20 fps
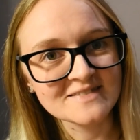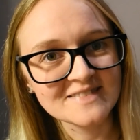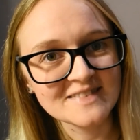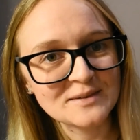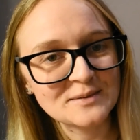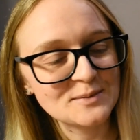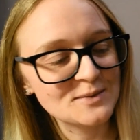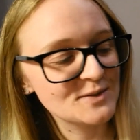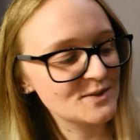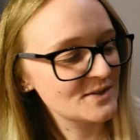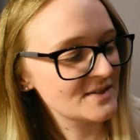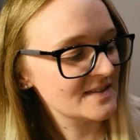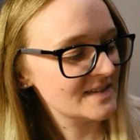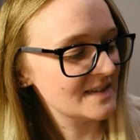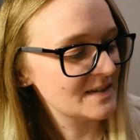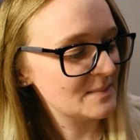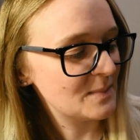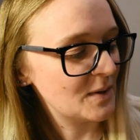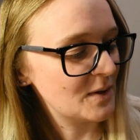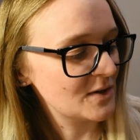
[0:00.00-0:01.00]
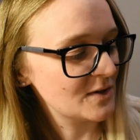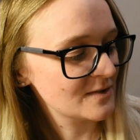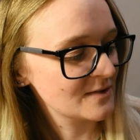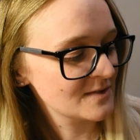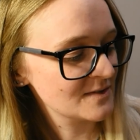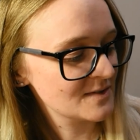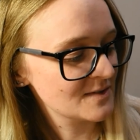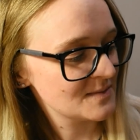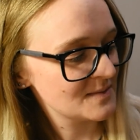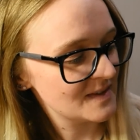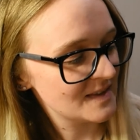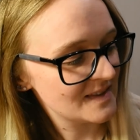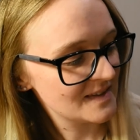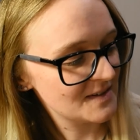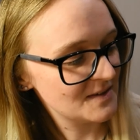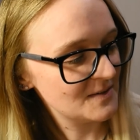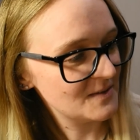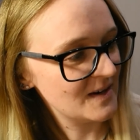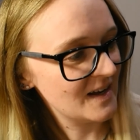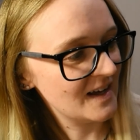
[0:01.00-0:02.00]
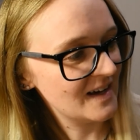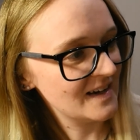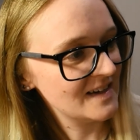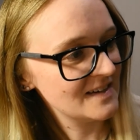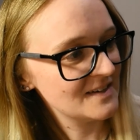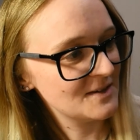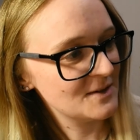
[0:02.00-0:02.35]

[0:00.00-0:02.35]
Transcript: It was just in a box with no light,